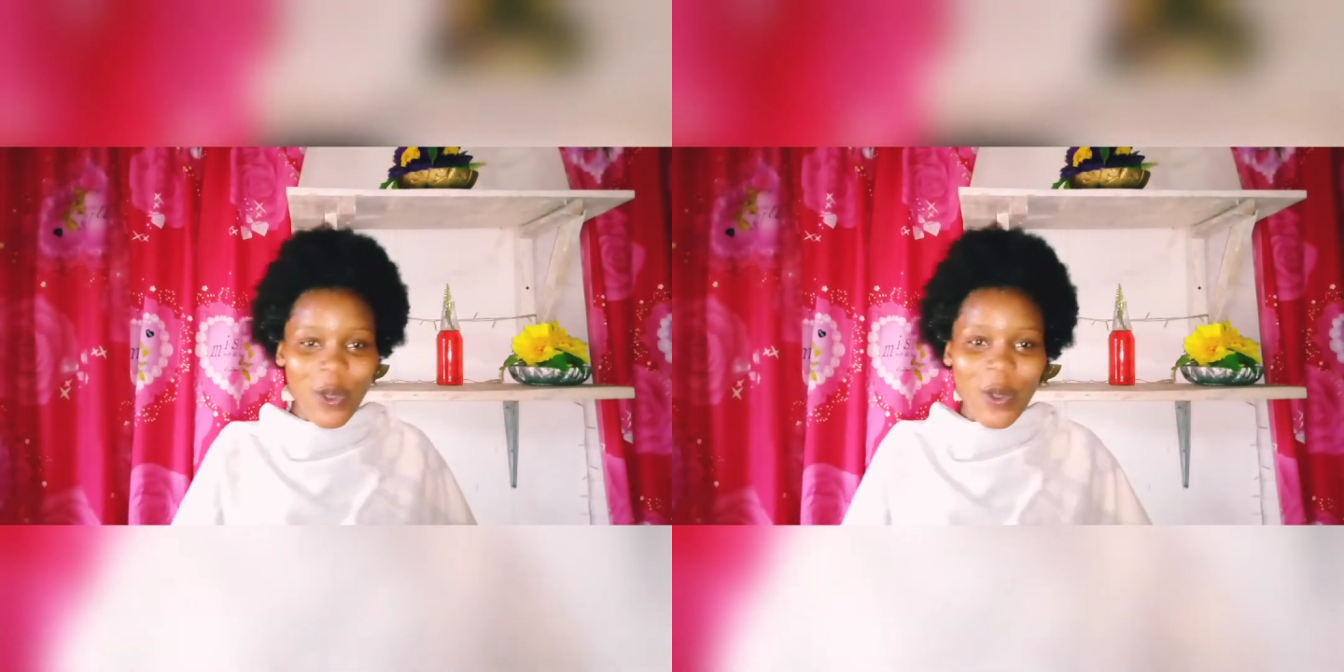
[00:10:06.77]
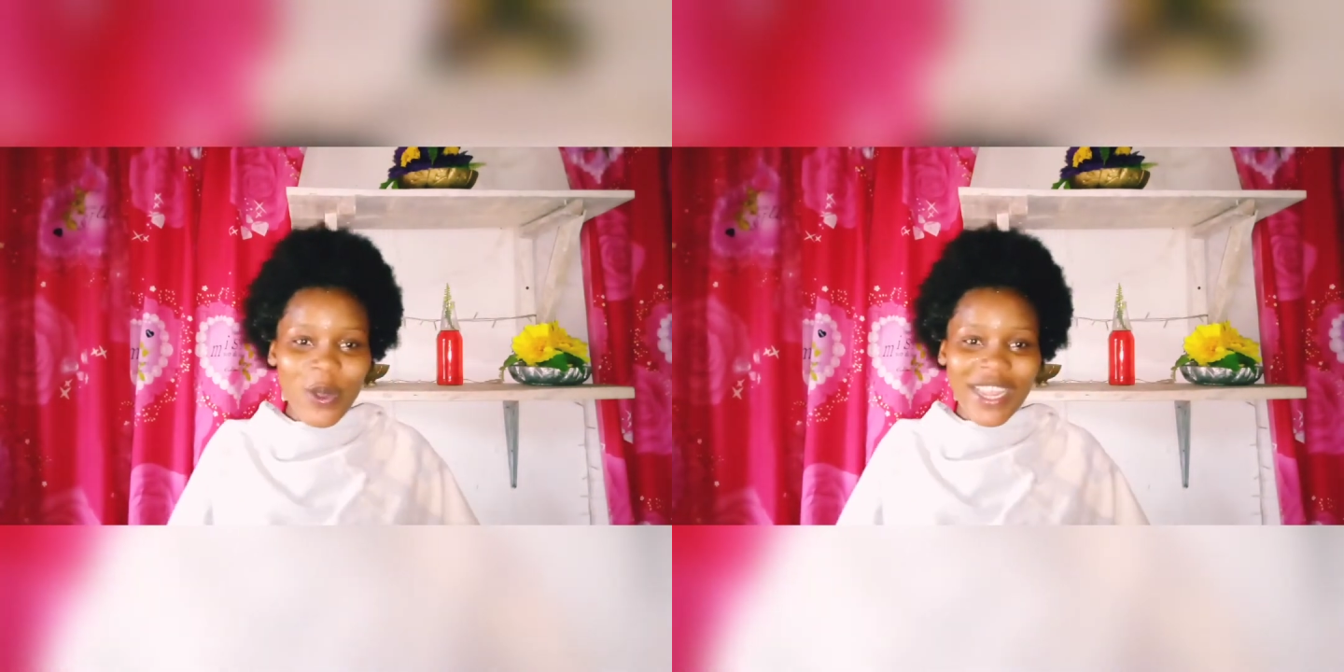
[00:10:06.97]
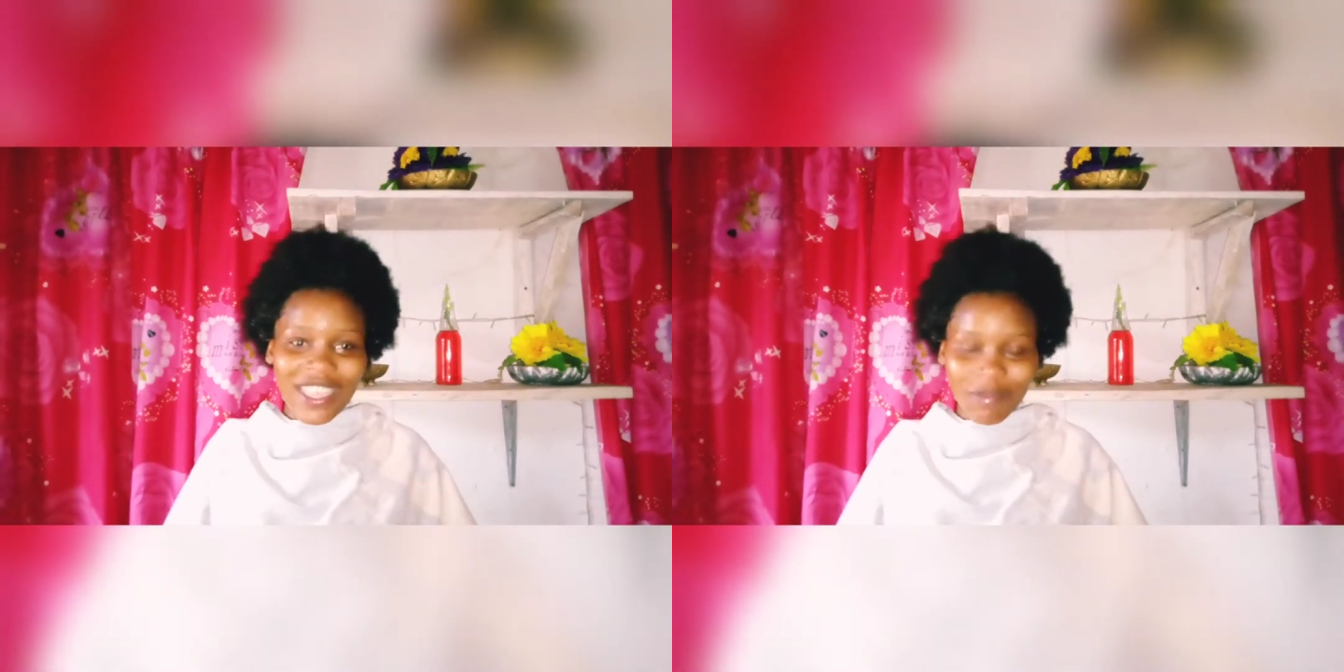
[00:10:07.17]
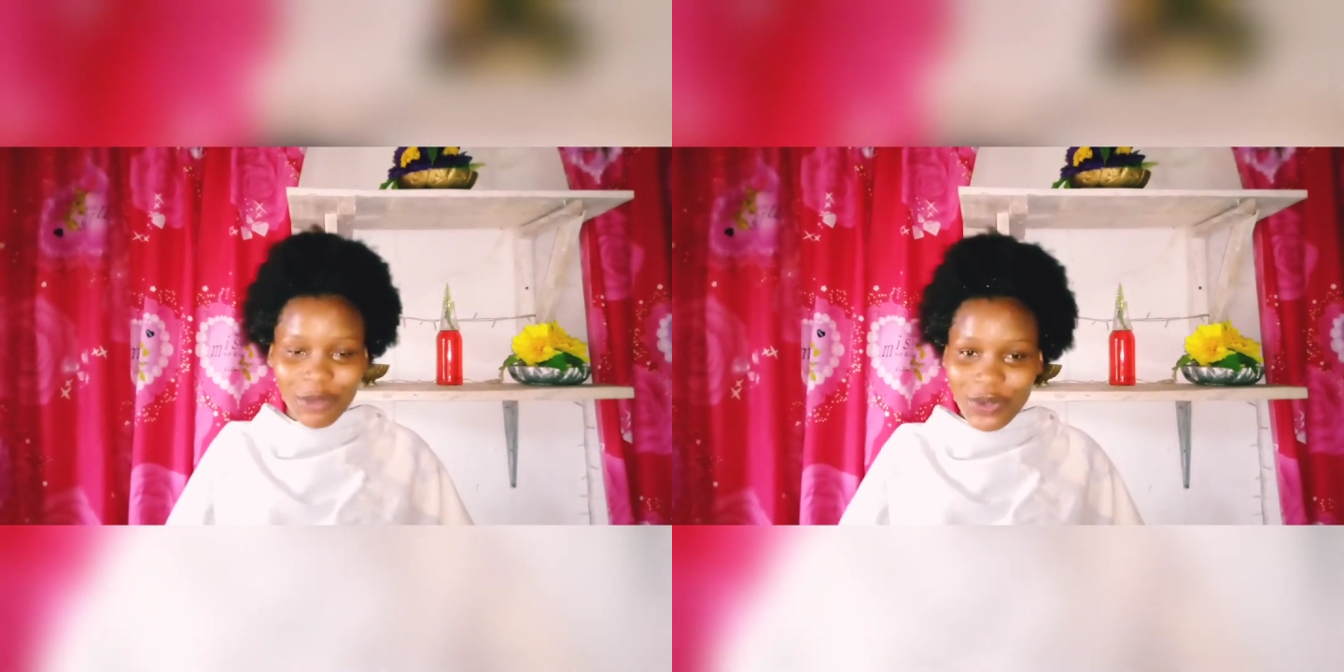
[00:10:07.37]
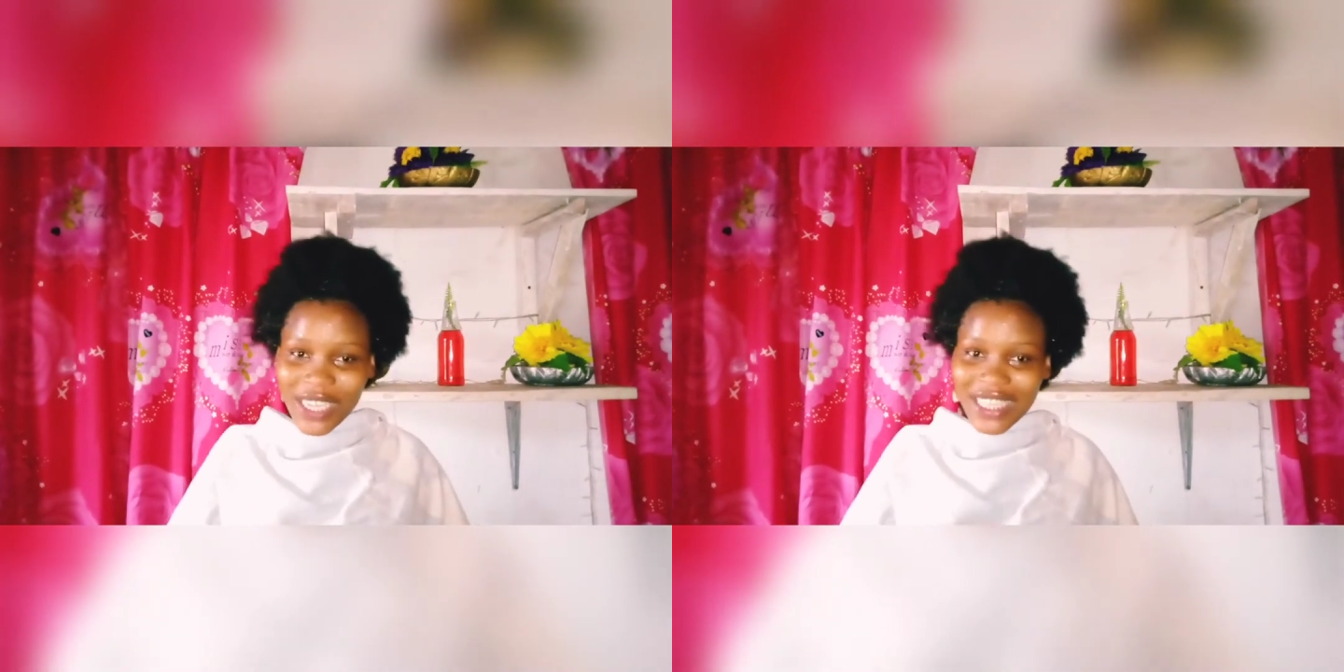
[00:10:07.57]
own
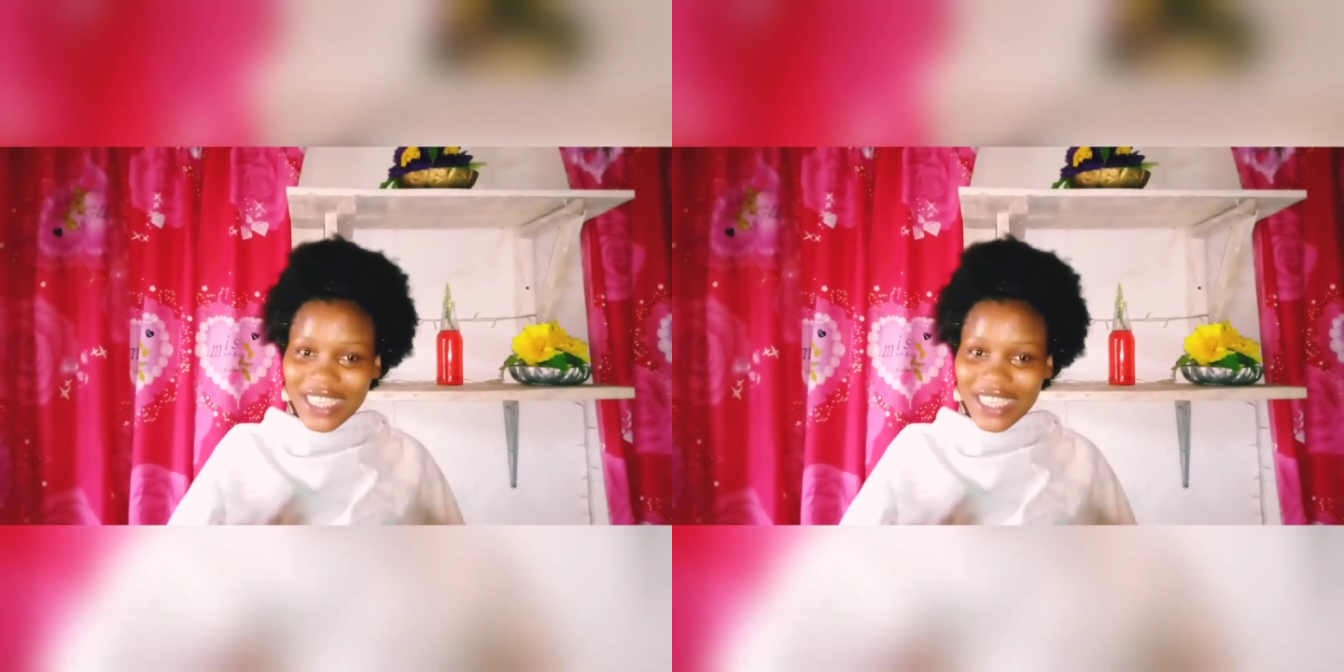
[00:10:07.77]
experience.